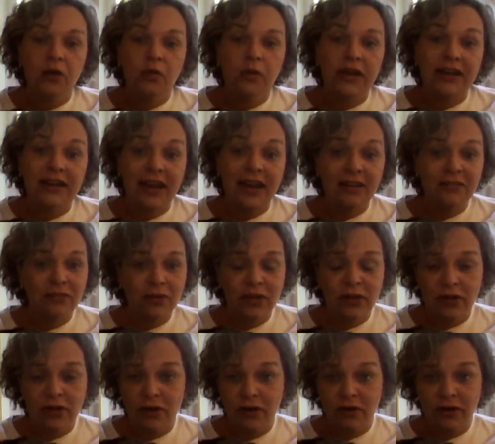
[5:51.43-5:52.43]
We never
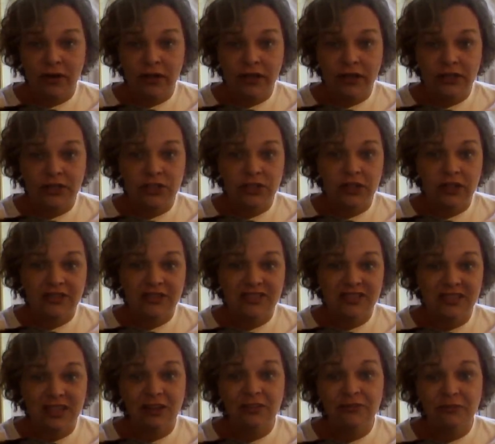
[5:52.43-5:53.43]
encourage
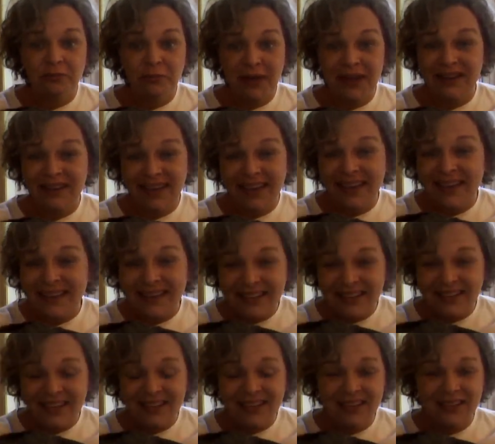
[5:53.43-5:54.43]

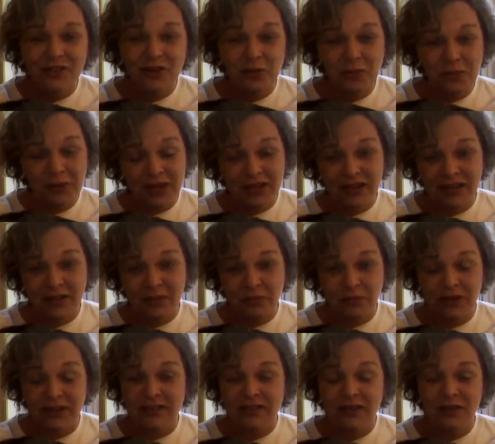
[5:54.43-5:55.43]
self-medicating your bunny
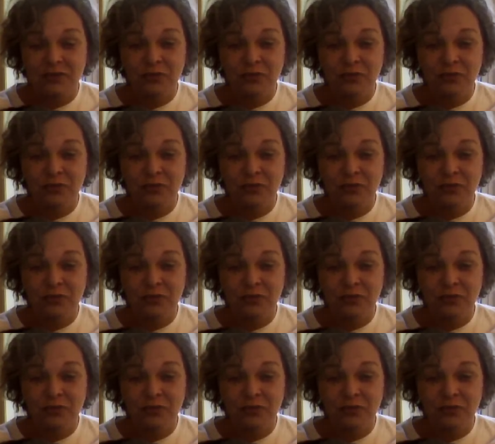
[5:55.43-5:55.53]
with